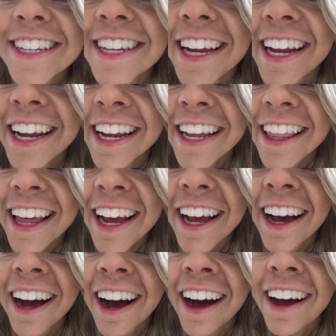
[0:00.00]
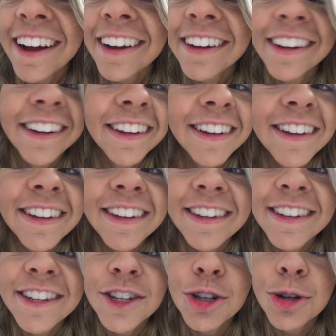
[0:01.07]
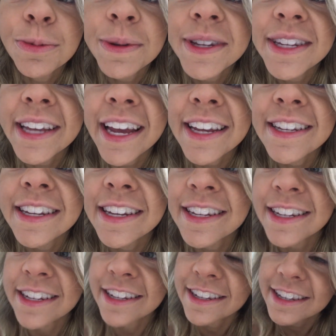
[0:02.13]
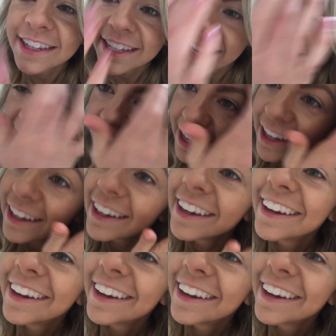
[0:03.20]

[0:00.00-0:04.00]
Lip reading: so here they are, super sexy as you can see.